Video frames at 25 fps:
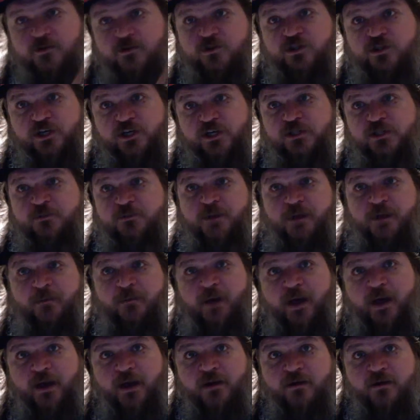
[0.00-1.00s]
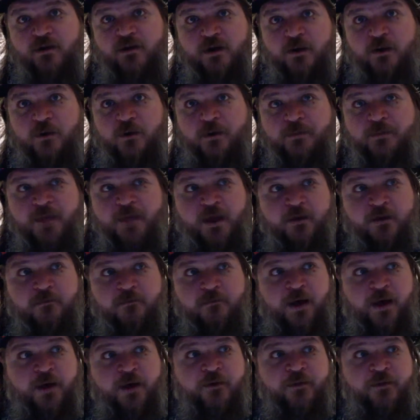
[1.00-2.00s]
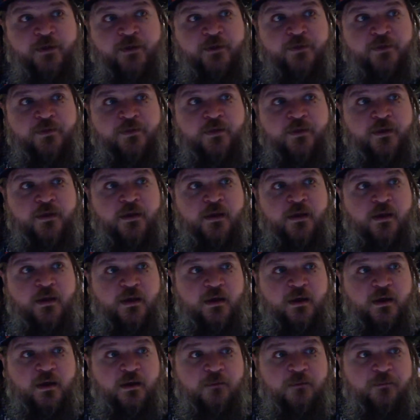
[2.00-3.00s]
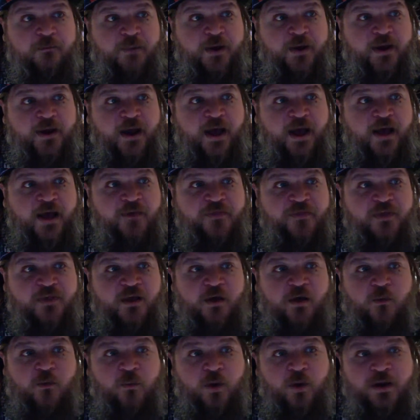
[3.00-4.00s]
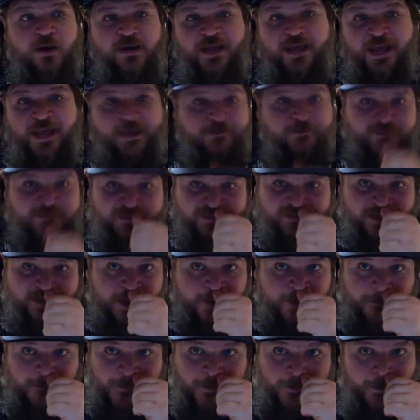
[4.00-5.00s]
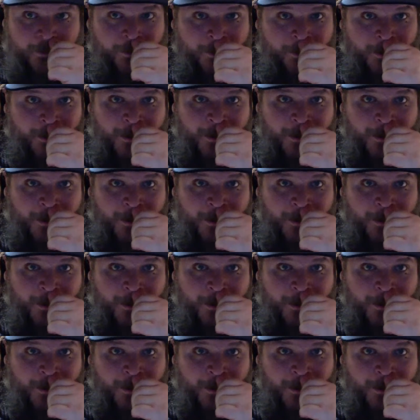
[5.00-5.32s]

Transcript: change my mind. I'm not a monolith. But I think a one game sample